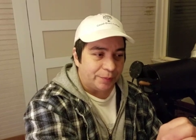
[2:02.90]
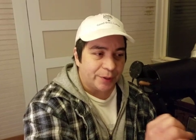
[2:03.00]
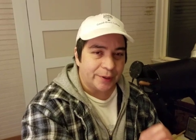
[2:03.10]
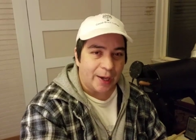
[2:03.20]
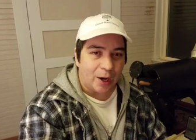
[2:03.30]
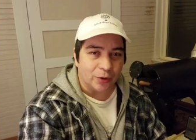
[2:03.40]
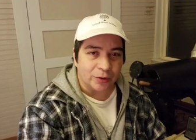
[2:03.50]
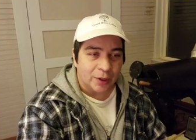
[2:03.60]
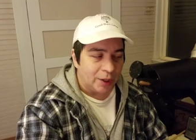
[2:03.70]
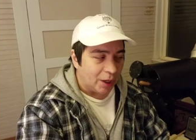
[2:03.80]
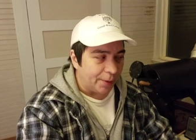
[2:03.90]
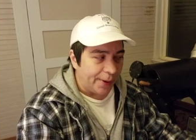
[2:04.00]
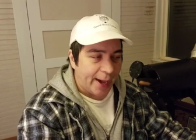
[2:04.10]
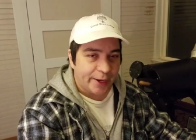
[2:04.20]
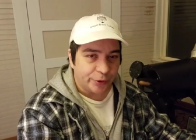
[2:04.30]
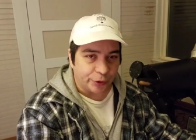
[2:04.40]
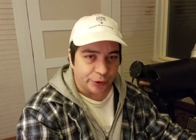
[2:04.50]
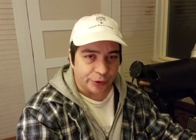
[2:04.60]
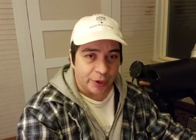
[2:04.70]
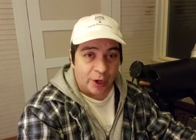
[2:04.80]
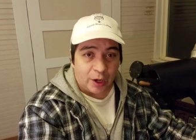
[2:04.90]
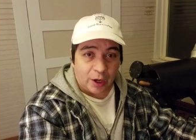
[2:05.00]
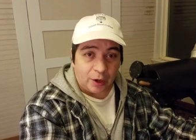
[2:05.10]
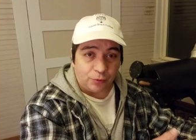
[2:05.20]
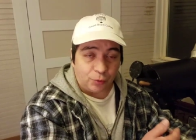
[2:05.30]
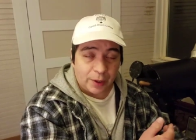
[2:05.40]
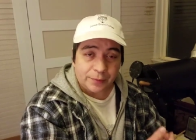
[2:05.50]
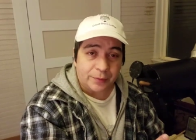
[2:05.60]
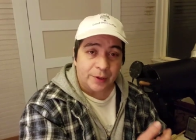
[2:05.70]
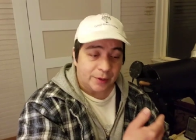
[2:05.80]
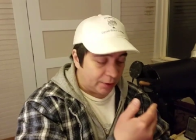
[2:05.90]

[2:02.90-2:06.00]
pick out a pattern of what